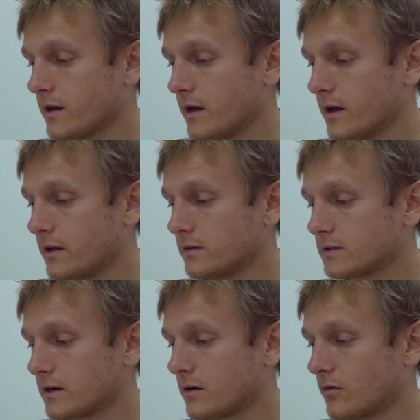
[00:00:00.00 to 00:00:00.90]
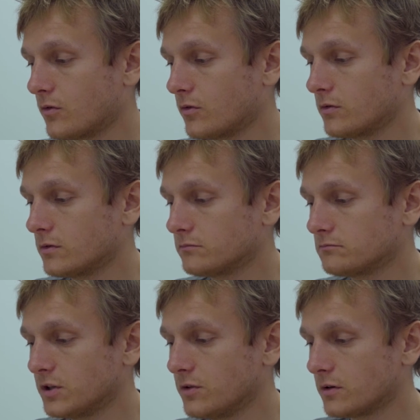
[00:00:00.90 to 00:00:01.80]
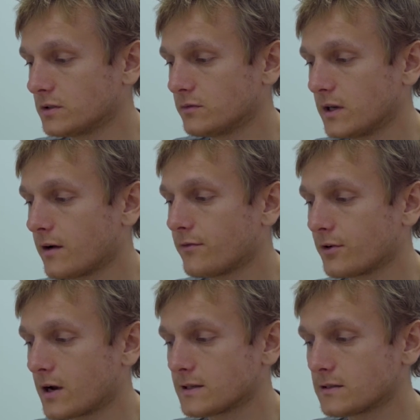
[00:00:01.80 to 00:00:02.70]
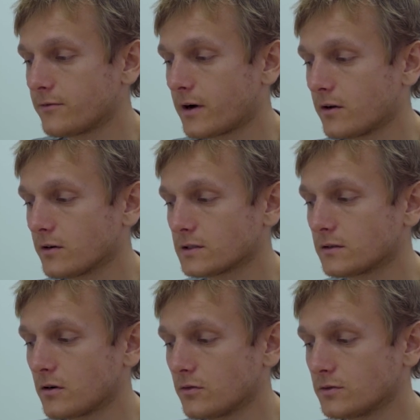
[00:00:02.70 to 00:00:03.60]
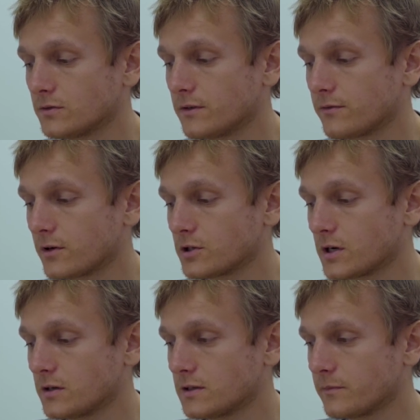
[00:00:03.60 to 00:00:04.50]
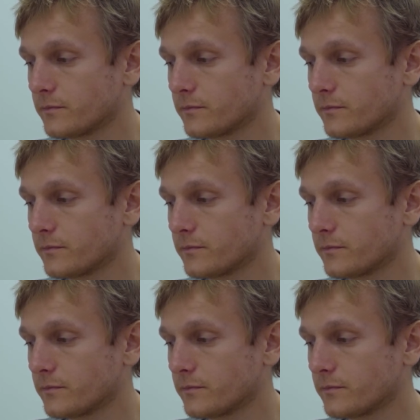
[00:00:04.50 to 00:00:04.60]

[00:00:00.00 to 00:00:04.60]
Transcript: and they are all, we have a classifier that allows to differentiate them.